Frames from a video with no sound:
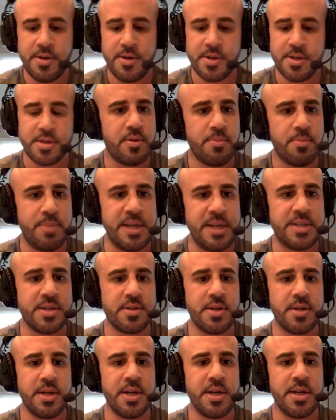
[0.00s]
Just
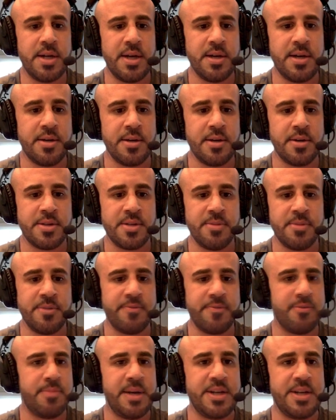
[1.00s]
basically going to enter some
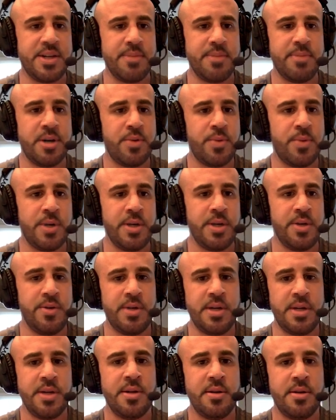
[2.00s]
information about what you
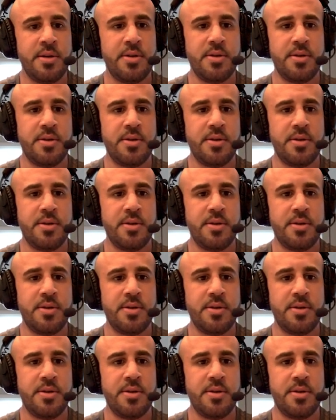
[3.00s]
did.